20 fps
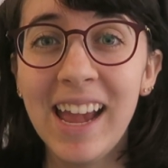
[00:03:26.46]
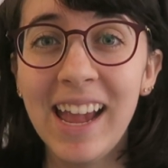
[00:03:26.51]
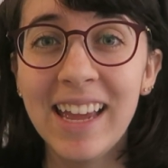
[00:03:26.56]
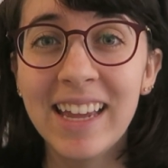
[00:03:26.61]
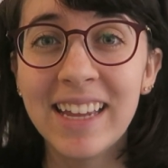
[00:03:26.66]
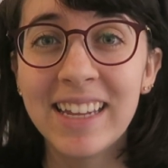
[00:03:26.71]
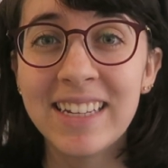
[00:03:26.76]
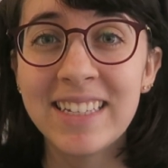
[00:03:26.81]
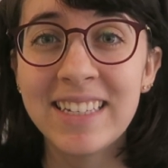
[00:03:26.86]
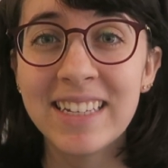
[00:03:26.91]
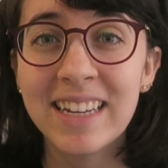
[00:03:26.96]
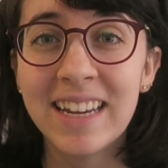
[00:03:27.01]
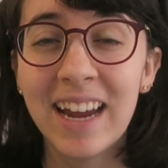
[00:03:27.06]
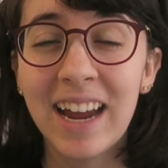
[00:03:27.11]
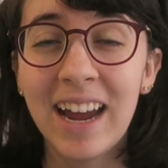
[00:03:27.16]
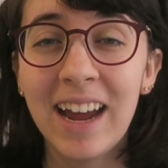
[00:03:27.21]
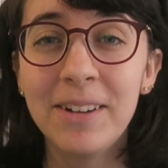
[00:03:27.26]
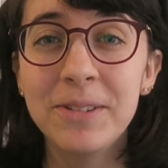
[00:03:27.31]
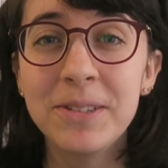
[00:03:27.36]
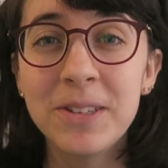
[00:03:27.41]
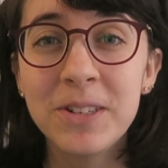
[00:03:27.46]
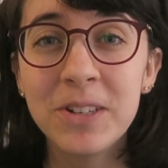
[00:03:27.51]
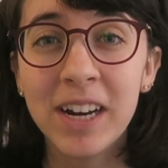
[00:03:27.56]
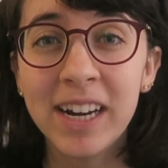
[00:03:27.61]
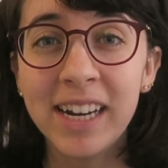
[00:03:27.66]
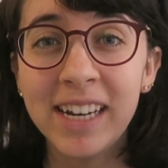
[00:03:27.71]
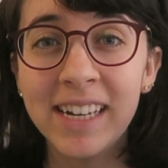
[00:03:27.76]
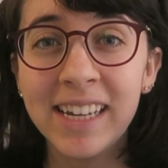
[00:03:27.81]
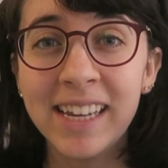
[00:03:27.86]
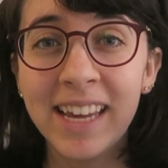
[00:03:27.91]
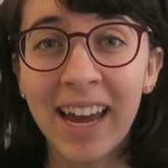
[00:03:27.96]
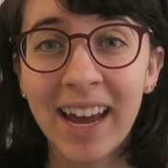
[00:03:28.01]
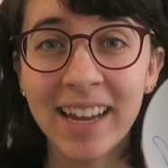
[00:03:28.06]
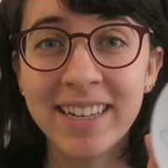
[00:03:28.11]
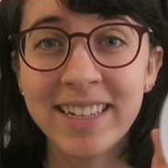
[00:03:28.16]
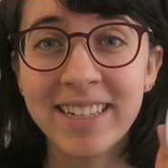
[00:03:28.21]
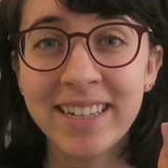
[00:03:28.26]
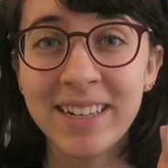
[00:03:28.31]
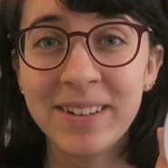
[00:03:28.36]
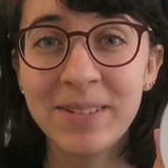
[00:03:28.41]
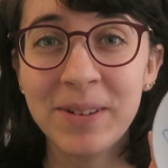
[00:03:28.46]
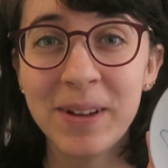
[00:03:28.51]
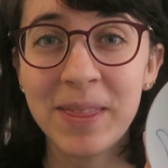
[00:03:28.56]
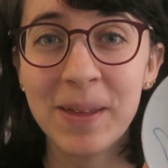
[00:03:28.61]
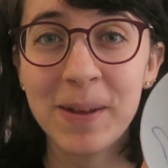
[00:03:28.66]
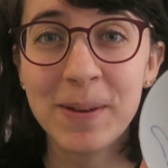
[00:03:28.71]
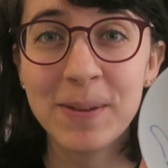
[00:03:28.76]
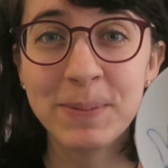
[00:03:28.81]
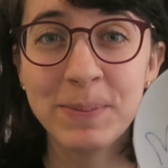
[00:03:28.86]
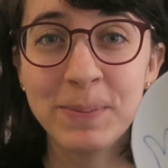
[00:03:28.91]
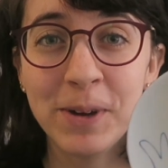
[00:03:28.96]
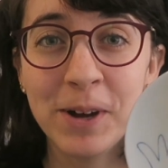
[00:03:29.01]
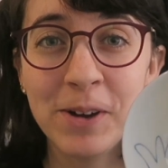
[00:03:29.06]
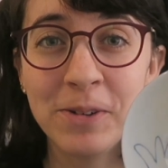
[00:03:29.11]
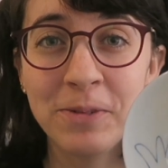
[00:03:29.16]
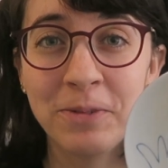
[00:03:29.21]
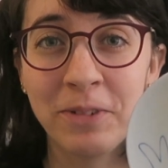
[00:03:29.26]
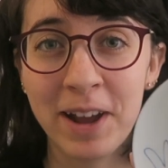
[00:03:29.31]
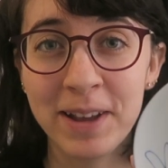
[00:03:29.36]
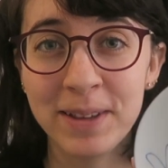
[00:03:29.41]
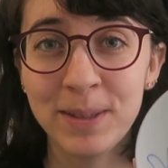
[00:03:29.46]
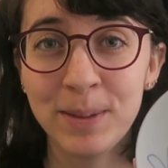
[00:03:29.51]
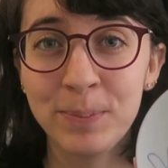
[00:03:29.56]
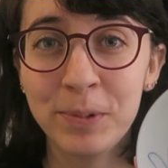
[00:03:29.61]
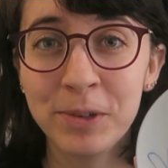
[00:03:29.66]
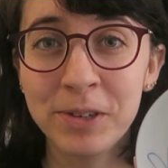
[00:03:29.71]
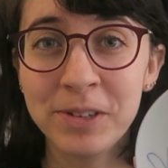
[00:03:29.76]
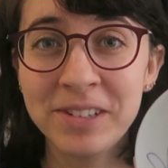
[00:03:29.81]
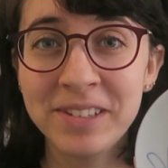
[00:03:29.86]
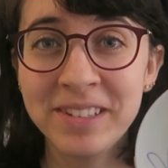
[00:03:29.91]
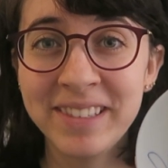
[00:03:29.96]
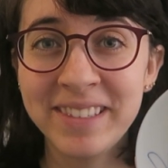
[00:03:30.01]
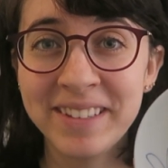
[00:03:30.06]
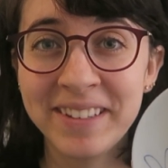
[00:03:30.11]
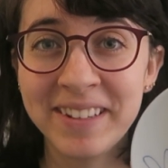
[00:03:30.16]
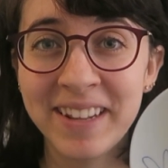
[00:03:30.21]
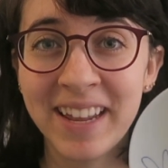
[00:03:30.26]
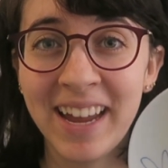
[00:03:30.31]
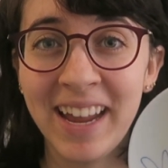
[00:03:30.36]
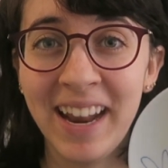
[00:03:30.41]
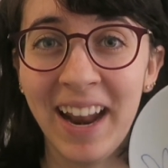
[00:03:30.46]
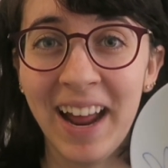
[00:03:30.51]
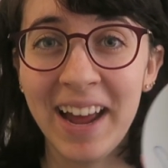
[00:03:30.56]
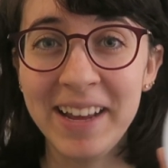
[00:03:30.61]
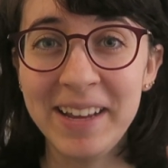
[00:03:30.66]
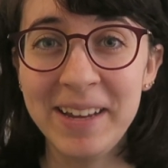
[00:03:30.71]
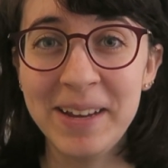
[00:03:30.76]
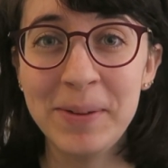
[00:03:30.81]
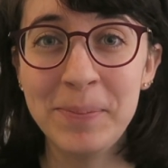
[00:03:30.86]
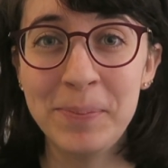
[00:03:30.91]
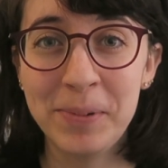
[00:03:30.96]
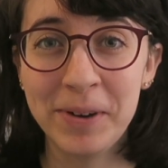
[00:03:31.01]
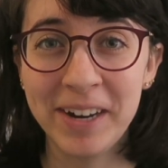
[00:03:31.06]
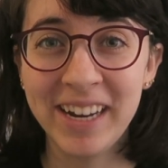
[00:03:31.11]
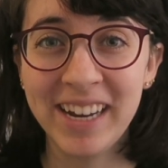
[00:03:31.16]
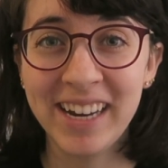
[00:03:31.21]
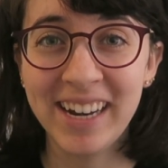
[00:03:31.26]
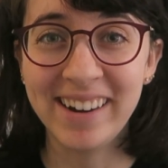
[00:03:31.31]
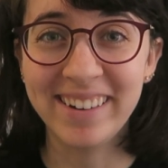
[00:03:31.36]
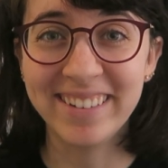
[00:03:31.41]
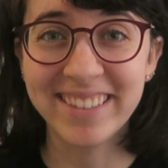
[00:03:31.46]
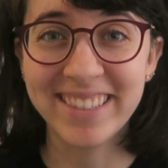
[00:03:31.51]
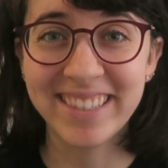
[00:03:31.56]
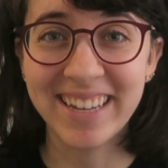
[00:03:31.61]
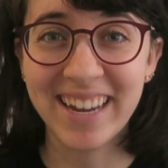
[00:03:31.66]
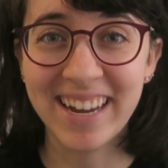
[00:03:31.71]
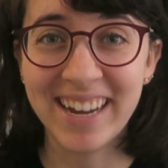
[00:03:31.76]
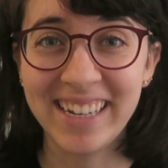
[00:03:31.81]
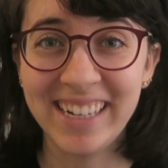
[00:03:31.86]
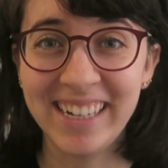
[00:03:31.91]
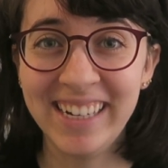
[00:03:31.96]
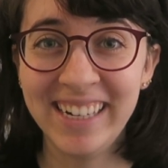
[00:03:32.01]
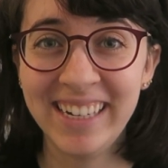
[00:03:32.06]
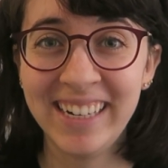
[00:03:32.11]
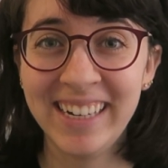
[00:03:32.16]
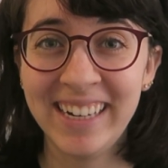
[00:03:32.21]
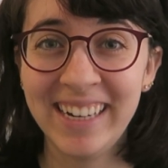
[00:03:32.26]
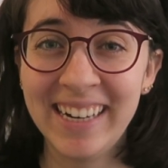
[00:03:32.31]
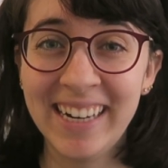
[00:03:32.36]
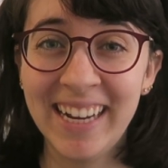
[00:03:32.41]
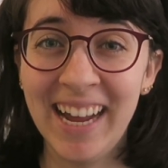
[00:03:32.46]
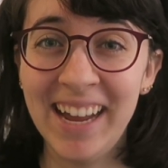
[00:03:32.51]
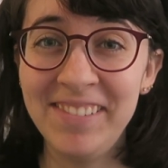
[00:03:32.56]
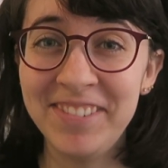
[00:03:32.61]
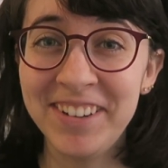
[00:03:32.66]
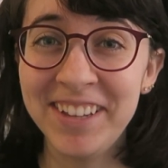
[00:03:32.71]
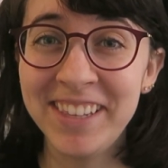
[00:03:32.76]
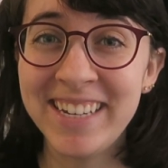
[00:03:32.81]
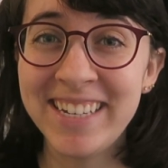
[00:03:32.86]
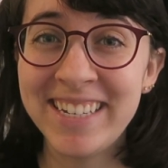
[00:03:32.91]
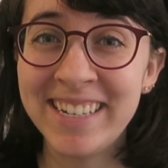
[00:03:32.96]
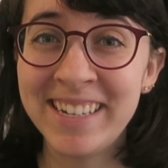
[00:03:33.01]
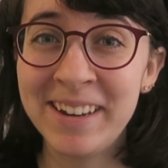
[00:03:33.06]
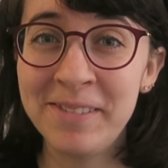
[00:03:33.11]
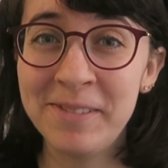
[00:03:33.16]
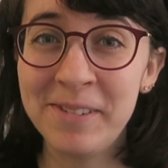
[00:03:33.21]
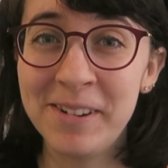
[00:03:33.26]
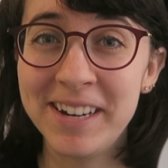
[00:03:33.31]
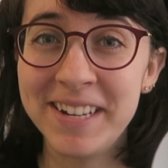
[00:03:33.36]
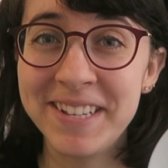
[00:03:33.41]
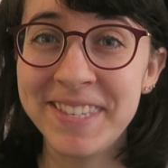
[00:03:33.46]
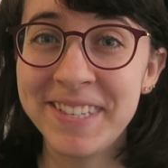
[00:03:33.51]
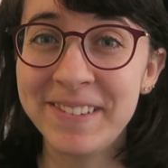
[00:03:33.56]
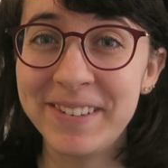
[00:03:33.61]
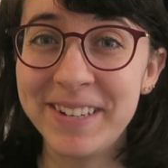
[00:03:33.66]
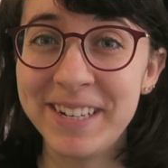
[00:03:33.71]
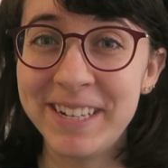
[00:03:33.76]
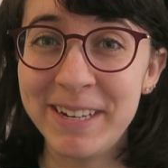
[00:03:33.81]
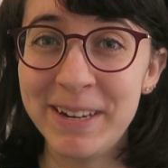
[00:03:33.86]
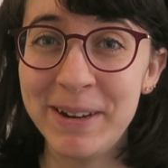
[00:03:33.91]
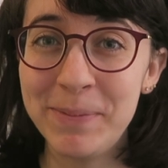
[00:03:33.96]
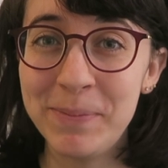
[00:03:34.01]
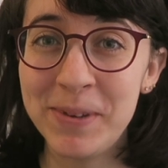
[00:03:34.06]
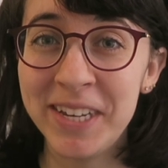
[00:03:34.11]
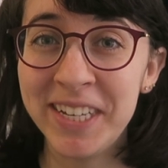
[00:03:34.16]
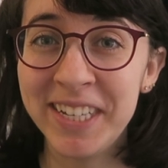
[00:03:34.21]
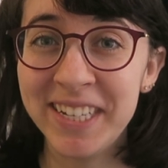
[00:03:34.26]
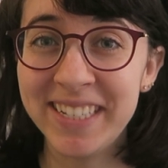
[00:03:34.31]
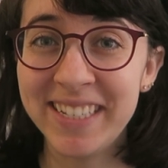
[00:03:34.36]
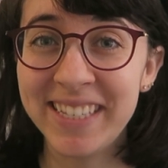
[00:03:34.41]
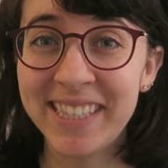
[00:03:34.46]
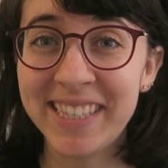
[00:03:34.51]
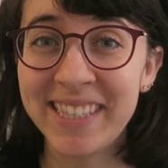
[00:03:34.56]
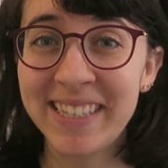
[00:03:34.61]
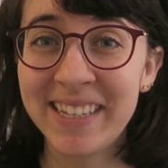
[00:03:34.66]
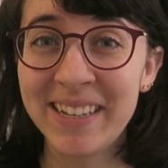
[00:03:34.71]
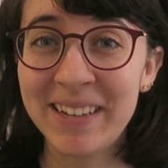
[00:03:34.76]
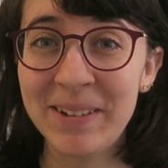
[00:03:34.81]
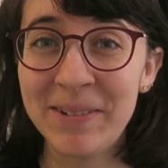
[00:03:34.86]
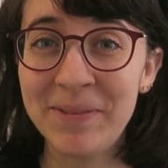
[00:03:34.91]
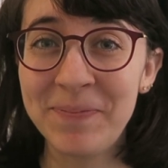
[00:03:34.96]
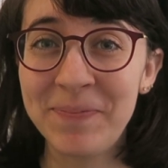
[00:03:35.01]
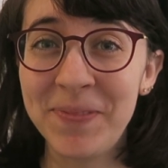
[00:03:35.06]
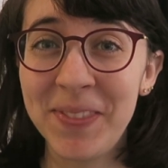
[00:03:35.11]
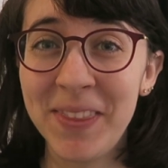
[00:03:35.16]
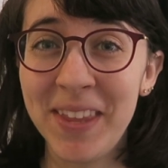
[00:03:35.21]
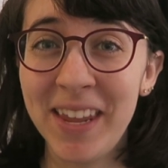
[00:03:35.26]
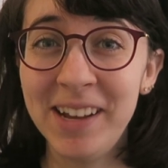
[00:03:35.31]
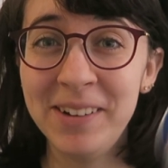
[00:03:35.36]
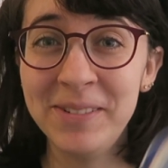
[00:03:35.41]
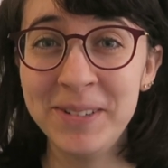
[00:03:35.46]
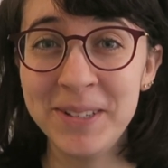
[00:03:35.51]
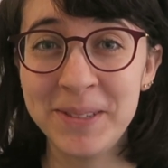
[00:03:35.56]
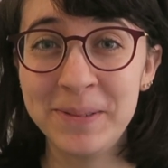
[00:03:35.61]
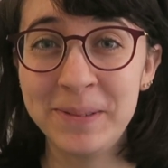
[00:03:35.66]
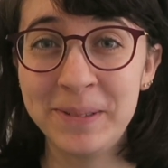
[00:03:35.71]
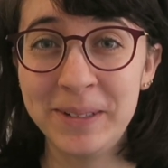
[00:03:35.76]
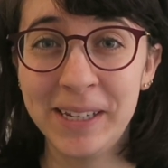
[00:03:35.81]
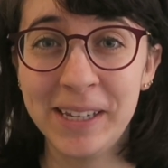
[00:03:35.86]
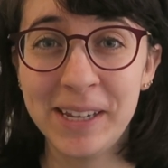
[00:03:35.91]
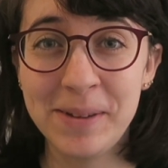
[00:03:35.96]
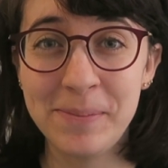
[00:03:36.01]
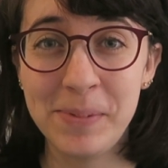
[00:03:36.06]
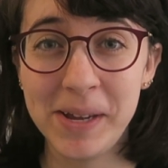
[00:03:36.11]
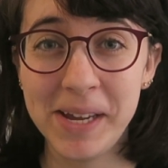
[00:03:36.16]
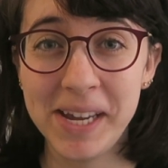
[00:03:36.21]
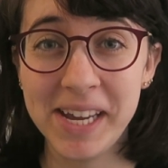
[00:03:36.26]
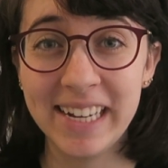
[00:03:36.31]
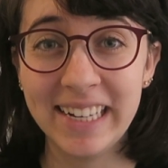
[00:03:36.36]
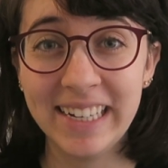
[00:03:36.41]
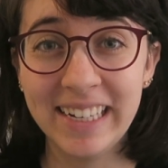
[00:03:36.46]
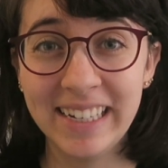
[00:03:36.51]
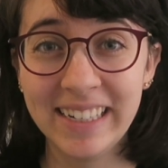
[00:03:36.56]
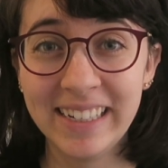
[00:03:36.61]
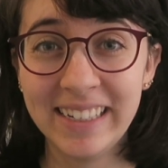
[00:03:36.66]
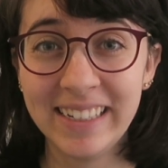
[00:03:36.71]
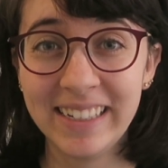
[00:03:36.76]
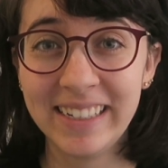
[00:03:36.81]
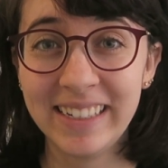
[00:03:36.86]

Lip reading: and I was trying to catch it with a small rice bowl so that I could bring it outside. I really didn't want to squish it because it was really big.